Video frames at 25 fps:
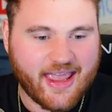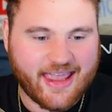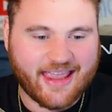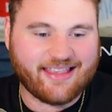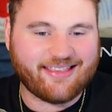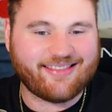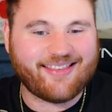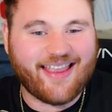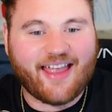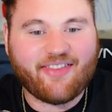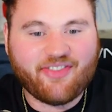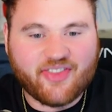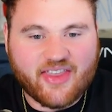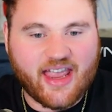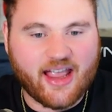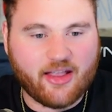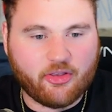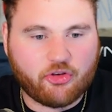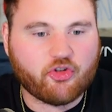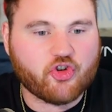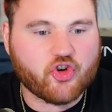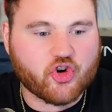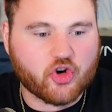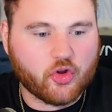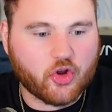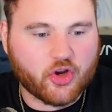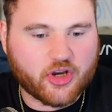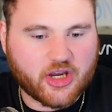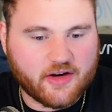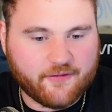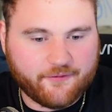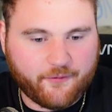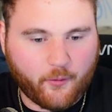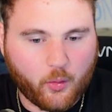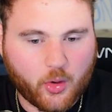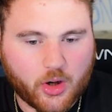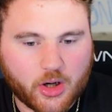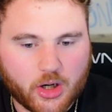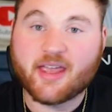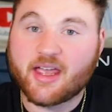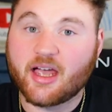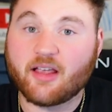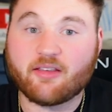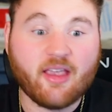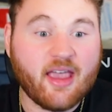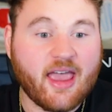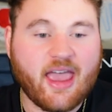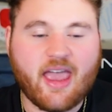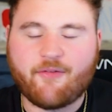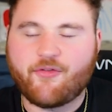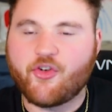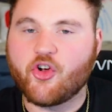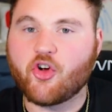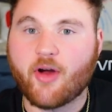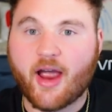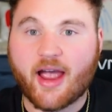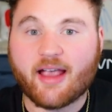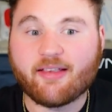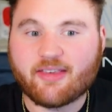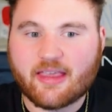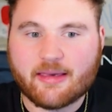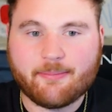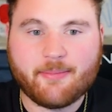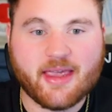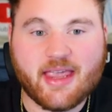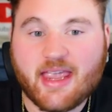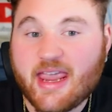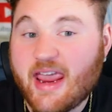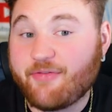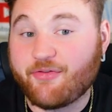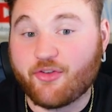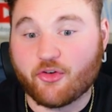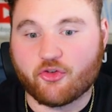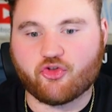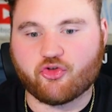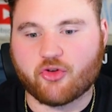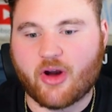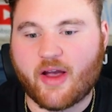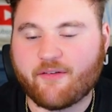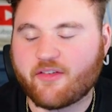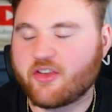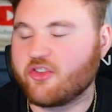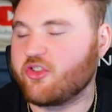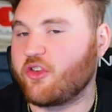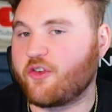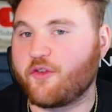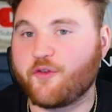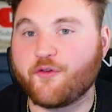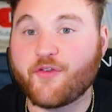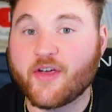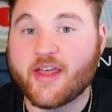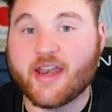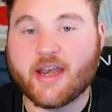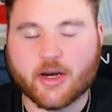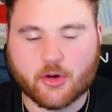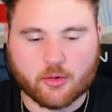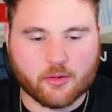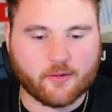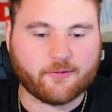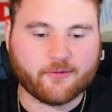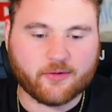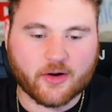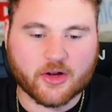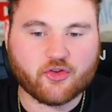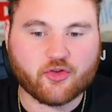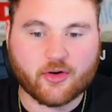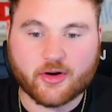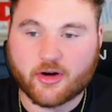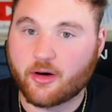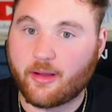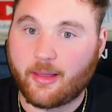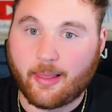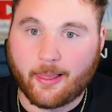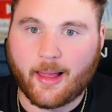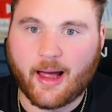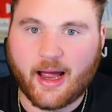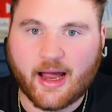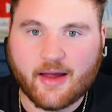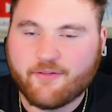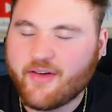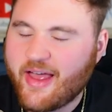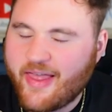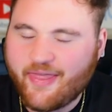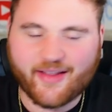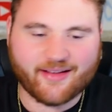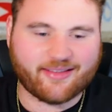Is that the answer you're looking for? Because if you're asking me if the giraffe can just fit in a refrigerator alive,